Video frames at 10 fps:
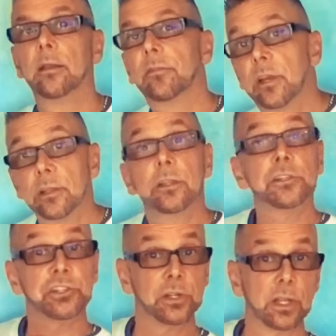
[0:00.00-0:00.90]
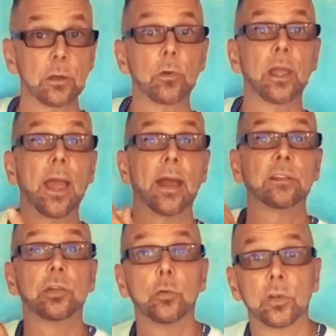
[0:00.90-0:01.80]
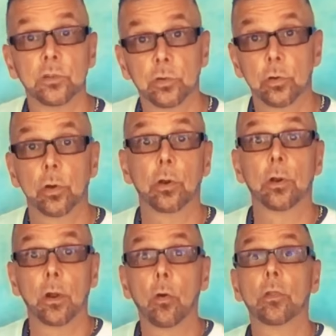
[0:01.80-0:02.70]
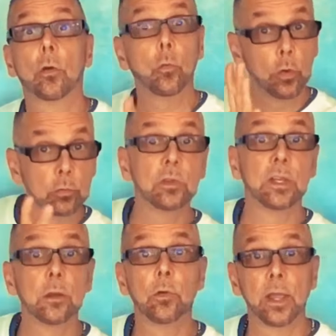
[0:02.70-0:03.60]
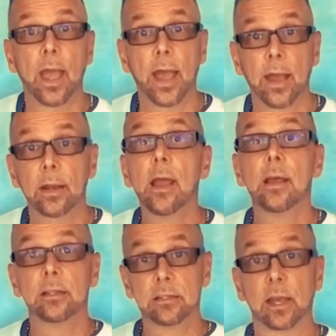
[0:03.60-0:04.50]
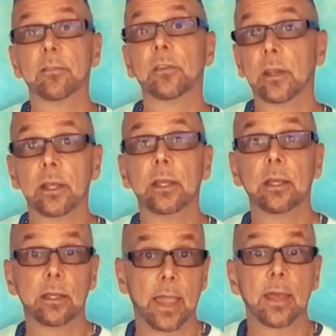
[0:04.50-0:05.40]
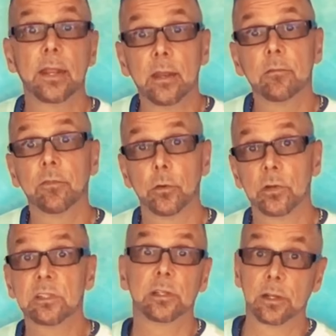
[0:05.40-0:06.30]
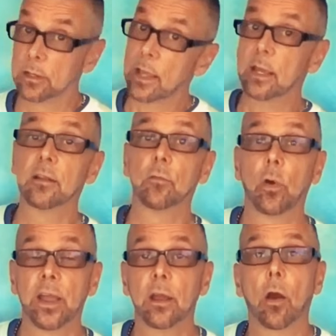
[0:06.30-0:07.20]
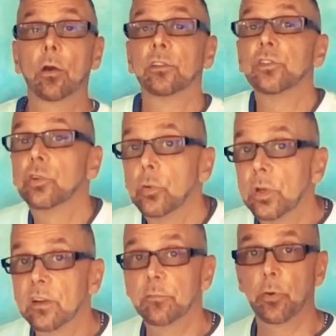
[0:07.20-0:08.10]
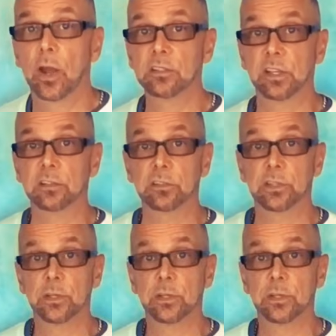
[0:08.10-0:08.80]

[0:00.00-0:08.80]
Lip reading: of conditioning we had to endure or the wounding we had definitely can influence in a negative way our intuitive process.